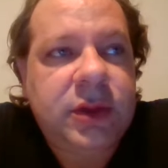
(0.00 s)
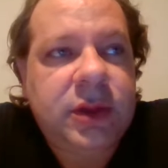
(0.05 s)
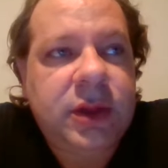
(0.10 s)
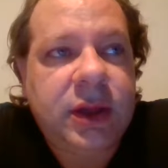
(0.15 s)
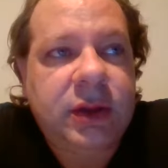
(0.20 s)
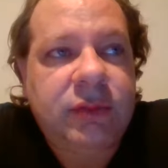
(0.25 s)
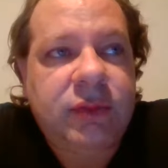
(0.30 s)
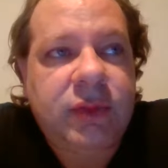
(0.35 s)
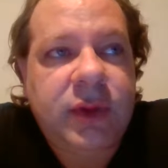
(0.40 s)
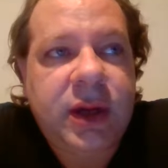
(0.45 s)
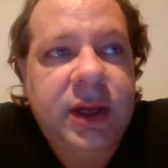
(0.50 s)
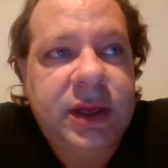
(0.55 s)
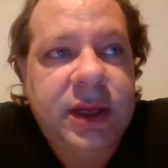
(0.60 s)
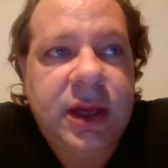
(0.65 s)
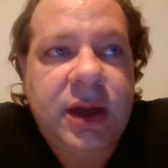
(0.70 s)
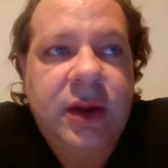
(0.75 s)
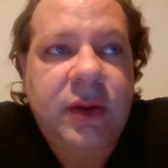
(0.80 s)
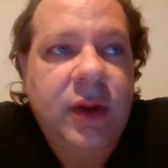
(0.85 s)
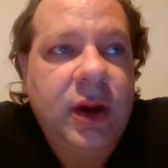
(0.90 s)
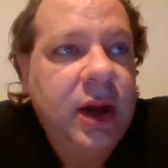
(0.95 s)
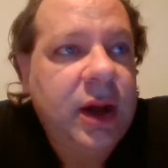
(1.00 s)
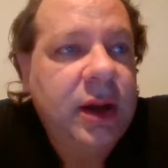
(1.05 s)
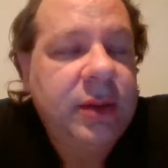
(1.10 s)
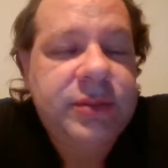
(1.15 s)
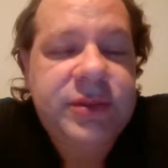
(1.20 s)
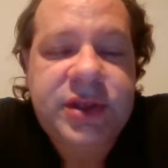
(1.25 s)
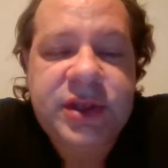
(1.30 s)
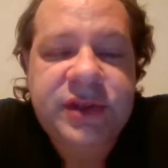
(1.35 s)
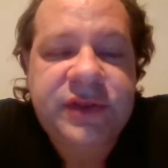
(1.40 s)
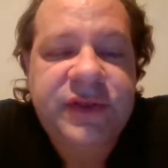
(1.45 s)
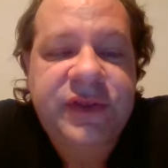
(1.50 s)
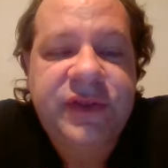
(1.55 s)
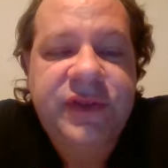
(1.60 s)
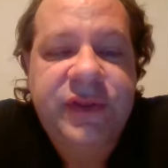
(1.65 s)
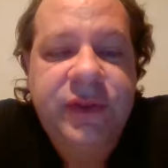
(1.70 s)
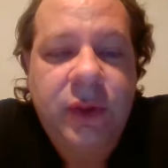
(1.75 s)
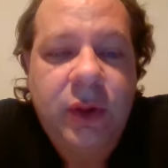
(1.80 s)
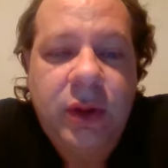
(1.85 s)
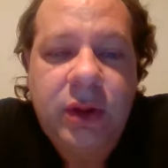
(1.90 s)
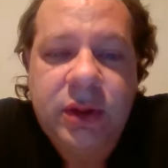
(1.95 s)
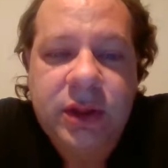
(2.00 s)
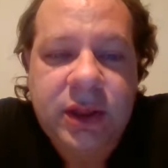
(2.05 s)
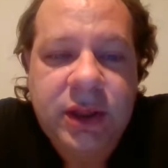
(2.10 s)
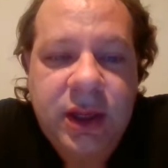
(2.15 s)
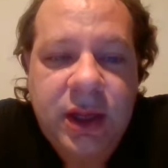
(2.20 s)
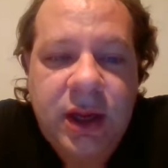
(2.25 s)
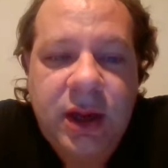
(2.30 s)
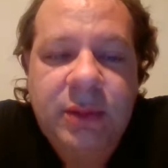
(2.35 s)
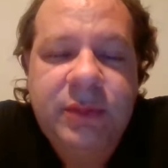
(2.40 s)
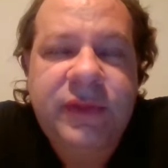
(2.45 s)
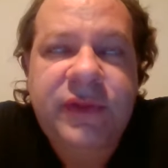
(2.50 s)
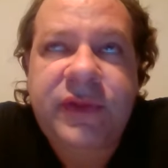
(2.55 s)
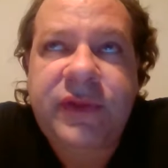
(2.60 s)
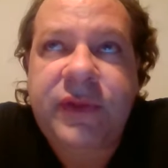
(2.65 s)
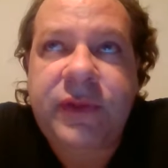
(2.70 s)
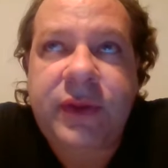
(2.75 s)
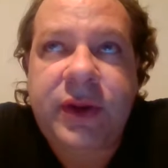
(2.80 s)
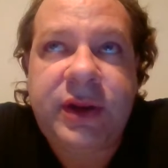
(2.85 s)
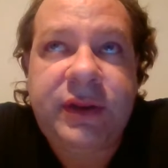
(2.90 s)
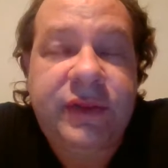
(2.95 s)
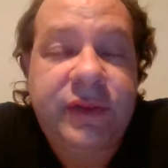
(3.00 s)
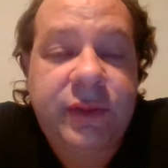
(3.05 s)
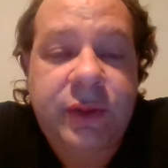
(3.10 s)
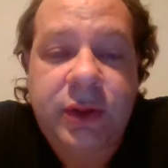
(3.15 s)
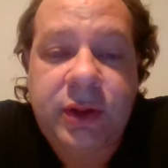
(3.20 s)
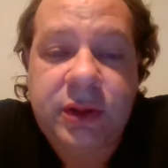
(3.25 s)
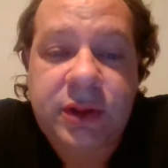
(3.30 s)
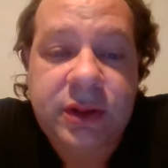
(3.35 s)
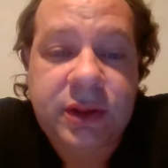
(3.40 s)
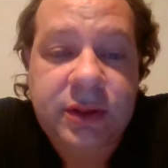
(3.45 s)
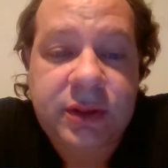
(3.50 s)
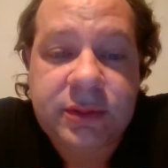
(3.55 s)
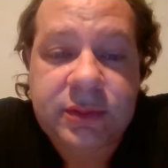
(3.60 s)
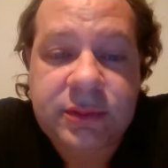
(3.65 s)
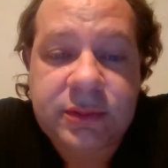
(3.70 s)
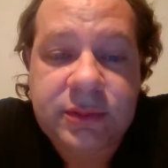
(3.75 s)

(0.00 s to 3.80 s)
Like right now, I'm just falling. I'm free falling.